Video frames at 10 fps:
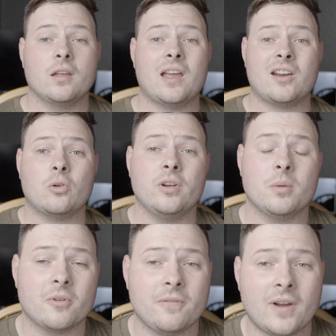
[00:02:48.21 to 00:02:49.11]
Category
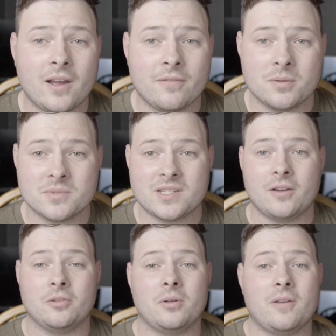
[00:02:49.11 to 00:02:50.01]
number 5 comes
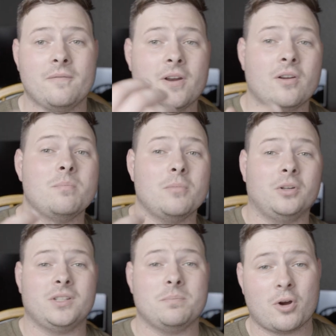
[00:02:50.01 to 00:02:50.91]
down to a very
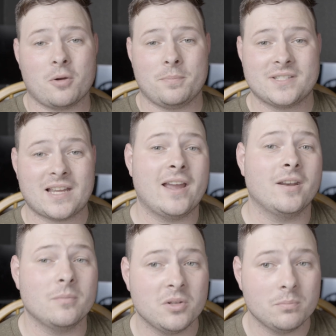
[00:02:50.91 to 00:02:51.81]
multi-purpose
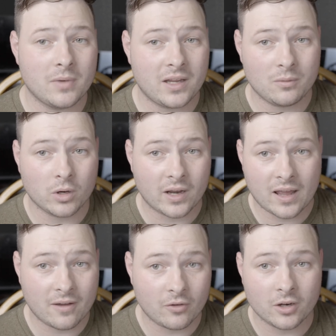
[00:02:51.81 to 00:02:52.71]
item you may want to
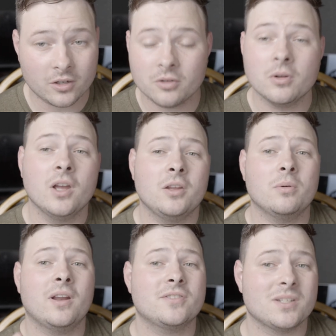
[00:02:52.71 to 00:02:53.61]
have on you. You want
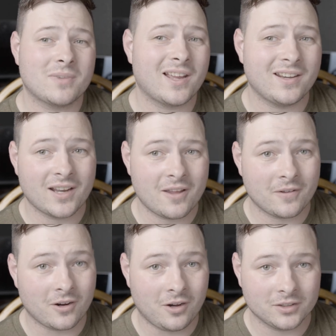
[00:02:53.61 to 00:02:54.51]
to have some kind of knife
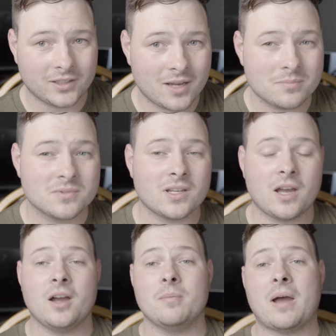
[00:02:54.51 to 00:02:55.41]
at all times.
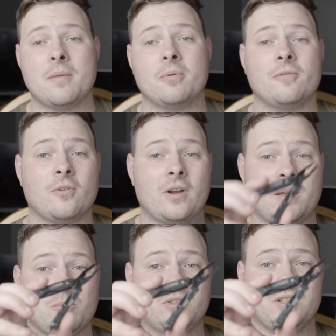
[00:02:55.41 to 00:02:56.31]
I prefer a
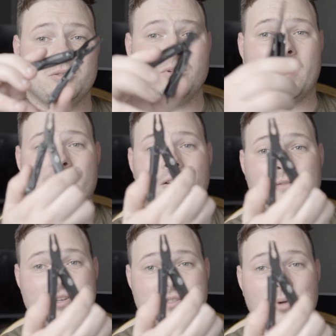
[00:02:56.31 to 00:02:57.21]
multi-tool. I carry a
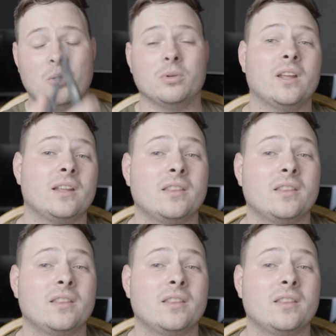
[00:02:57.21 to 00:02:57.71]
very small one like